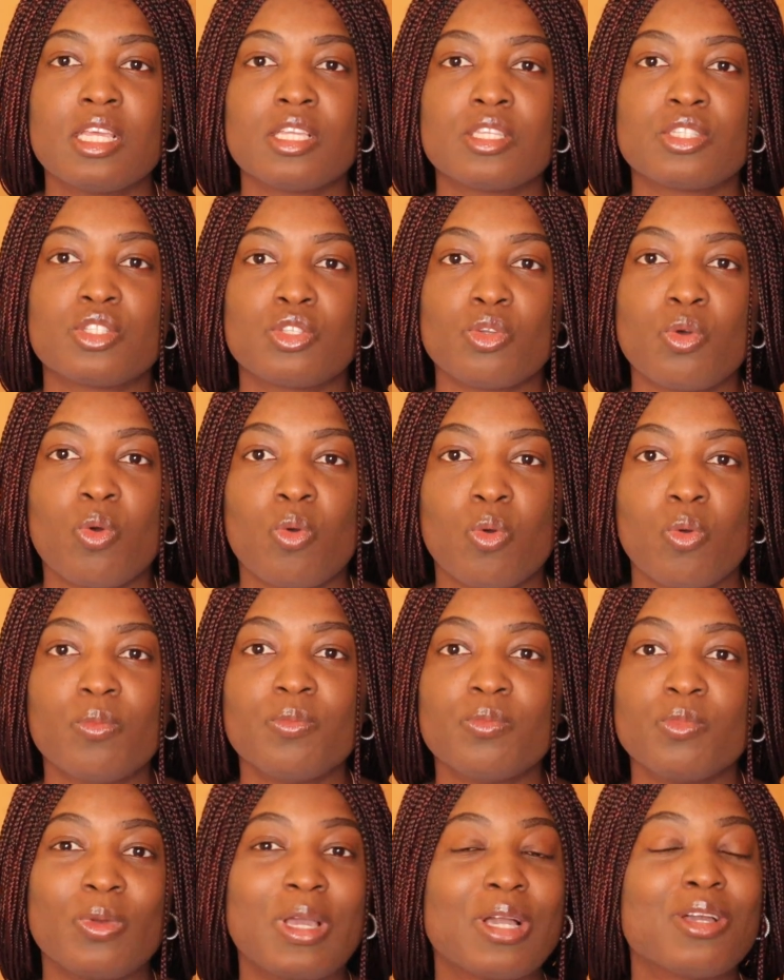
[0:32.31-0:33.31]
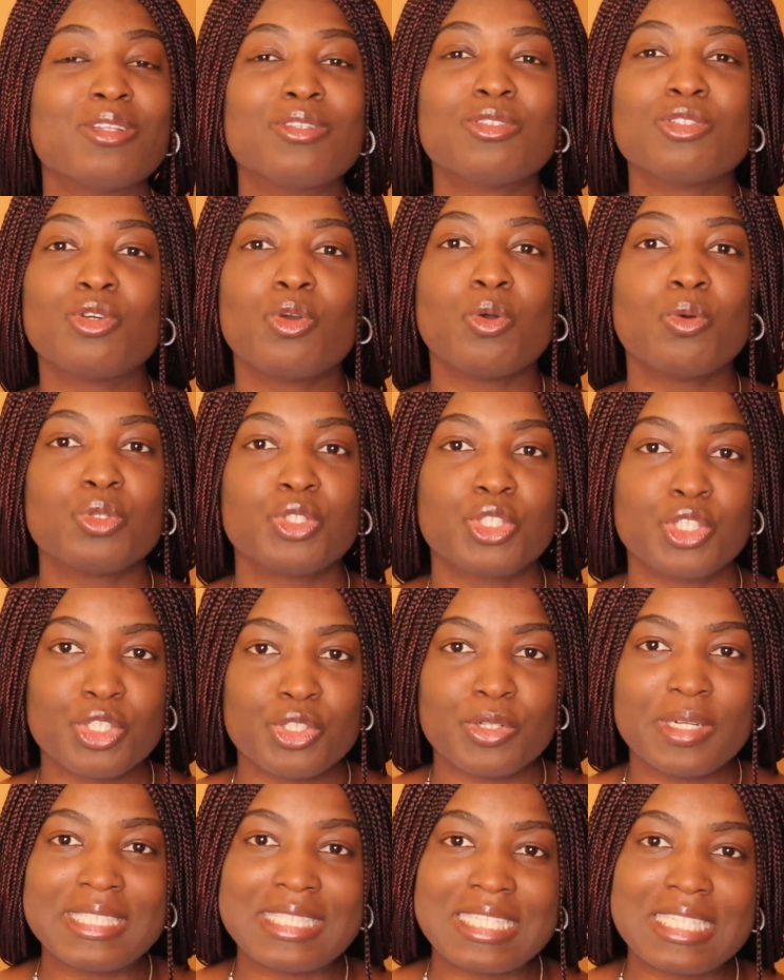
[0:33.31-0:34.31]
So we're going to go
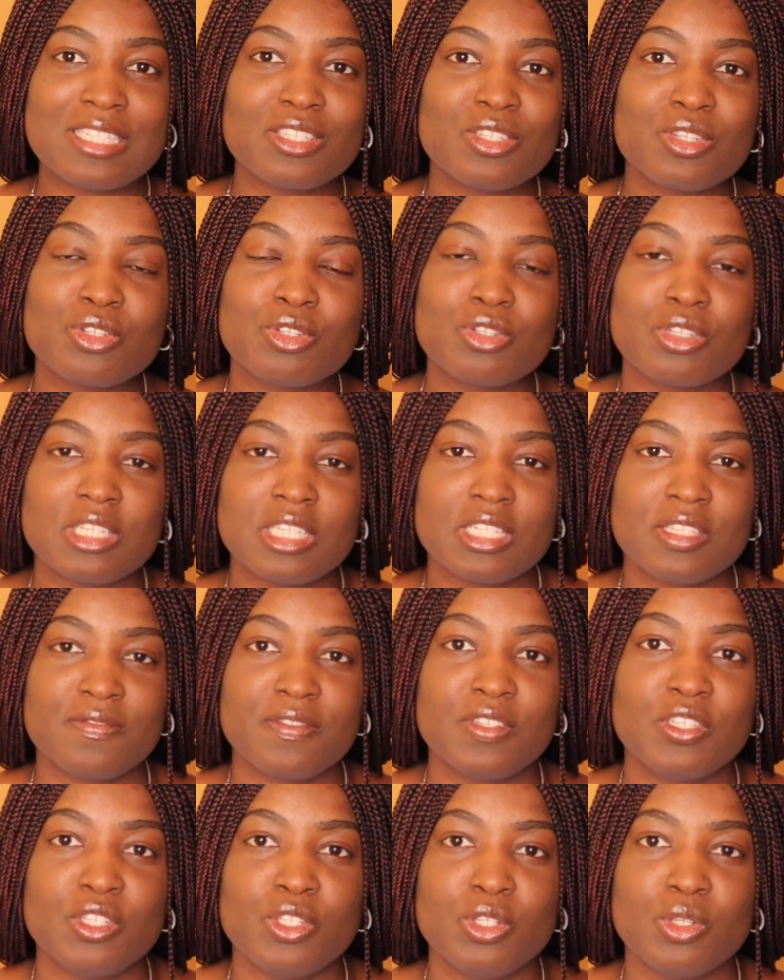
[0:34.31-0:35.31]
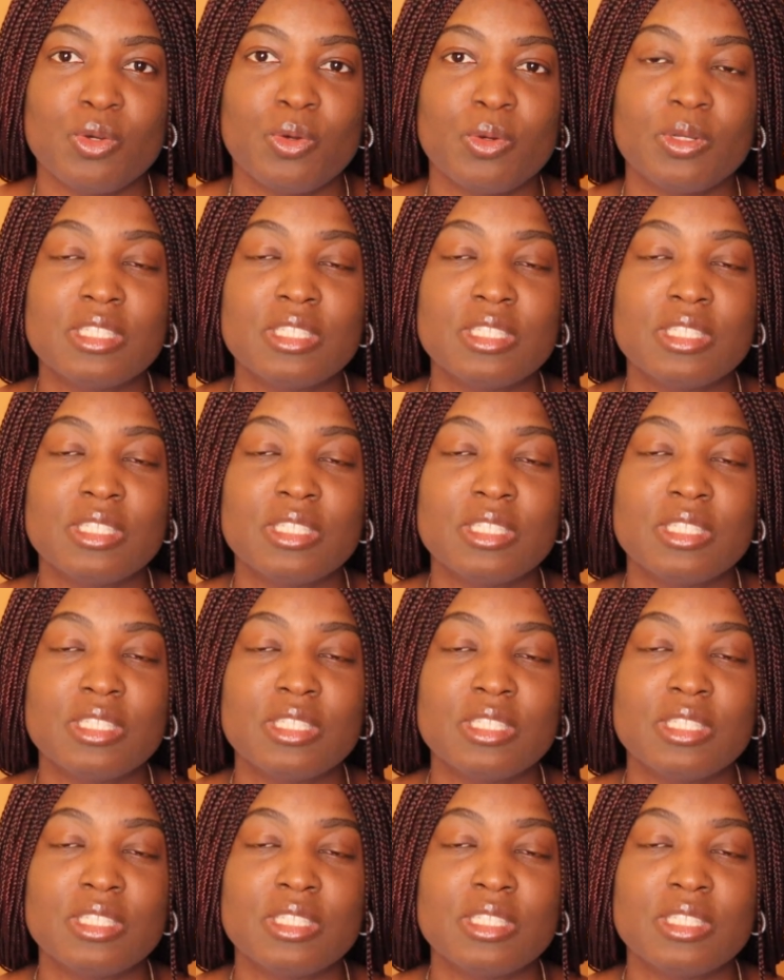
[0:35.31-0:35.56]
straight into today's video.